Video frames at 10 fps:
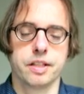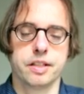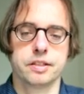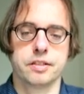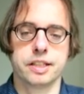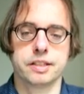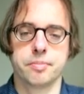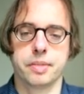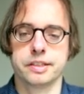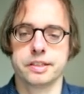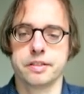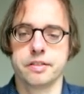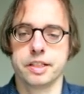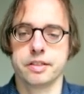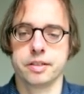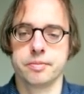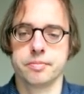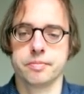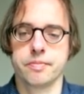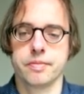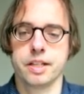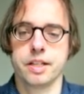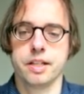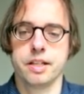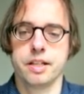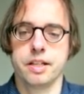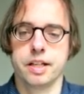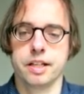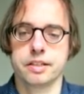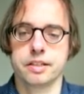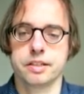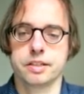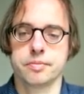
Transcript: So that's Bayes' theorem, and